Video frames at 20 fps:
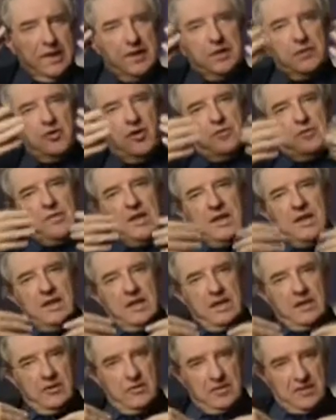you are
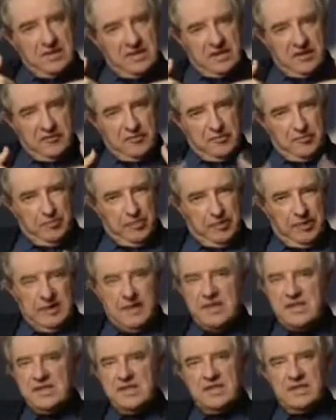making yourself
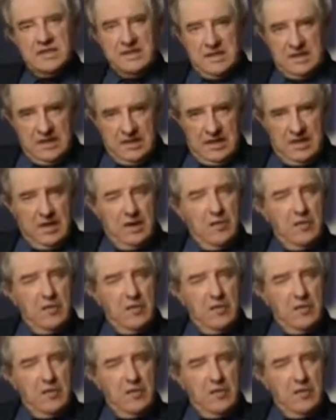pleasant